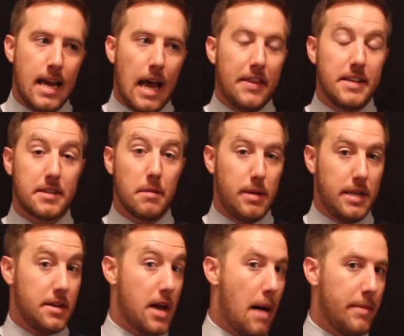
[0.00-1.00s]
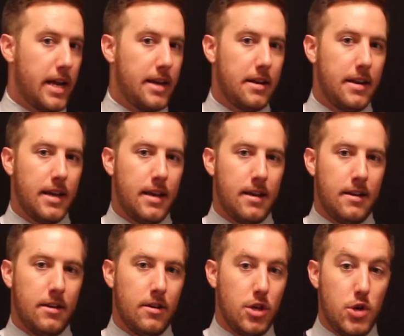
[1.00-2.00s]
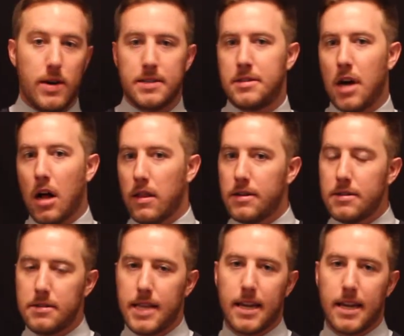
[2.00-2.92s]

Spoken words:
And these can be denominated in US dollars,